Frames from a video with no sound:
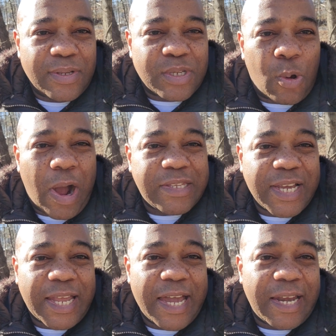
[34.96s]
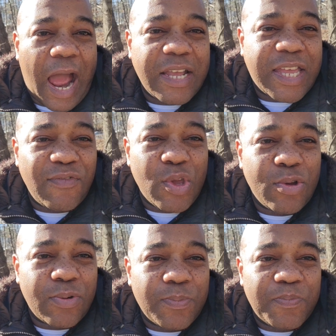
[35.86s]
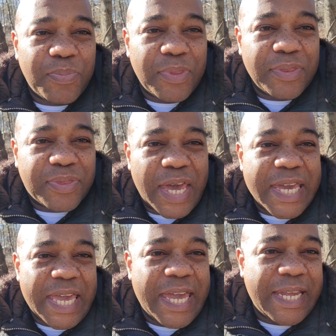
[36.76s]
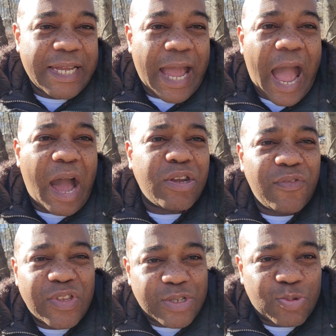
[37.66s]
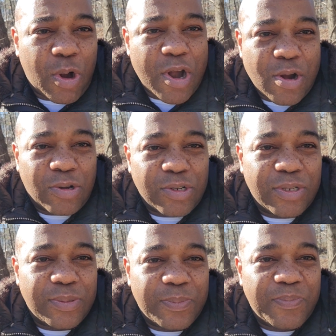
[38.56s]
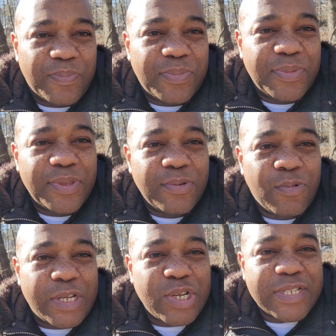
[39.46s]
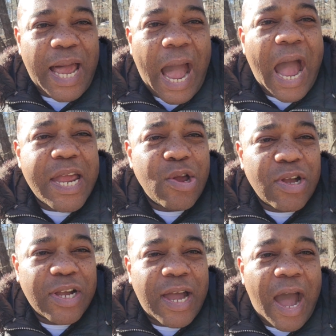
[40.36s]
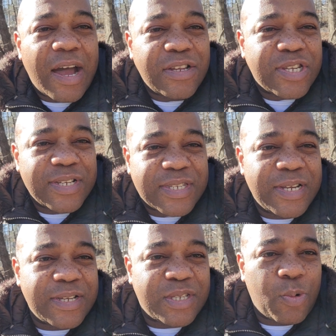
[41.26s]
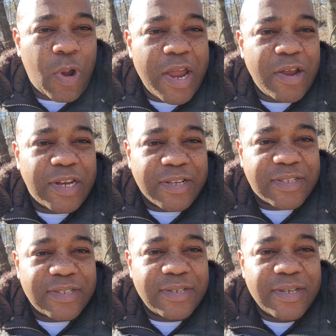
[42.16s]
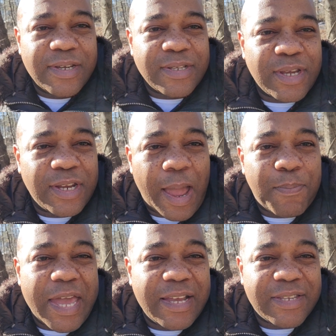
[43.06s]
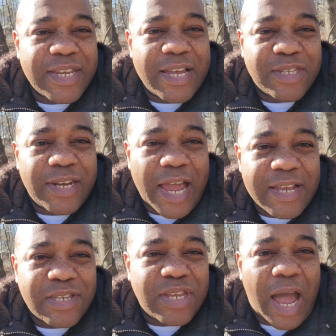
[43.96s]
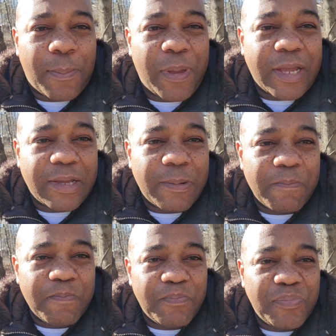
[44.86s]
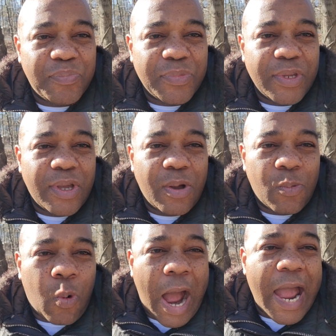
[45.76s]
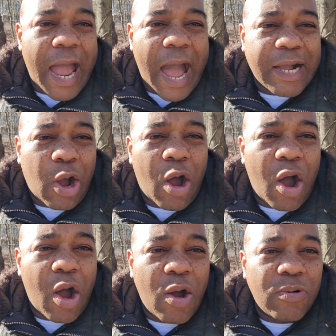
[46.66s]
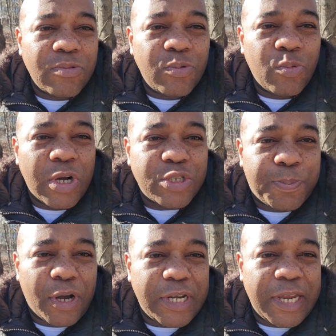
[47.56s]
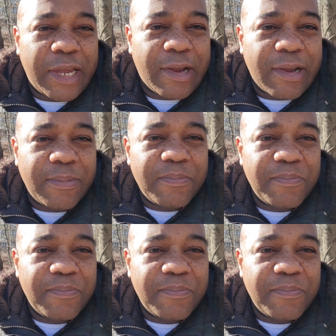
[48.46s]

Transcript: So once again, I give you thinking out of this world, which is higher consciousness awareness. So that being said, today's topic, why alcohol was put here